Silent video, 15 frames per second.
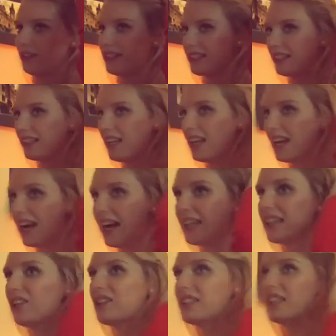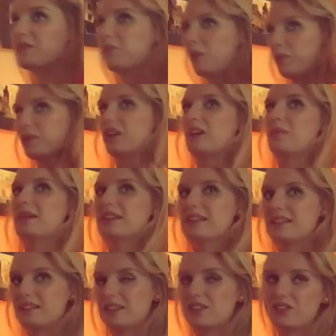reason, I cannot say it popular, but
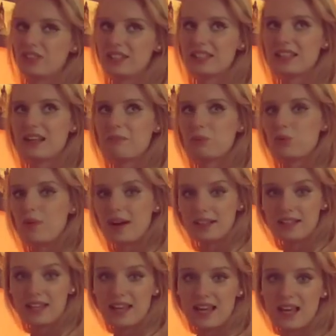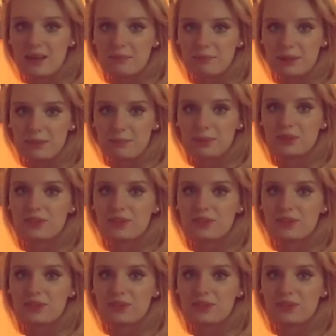the reason number one, people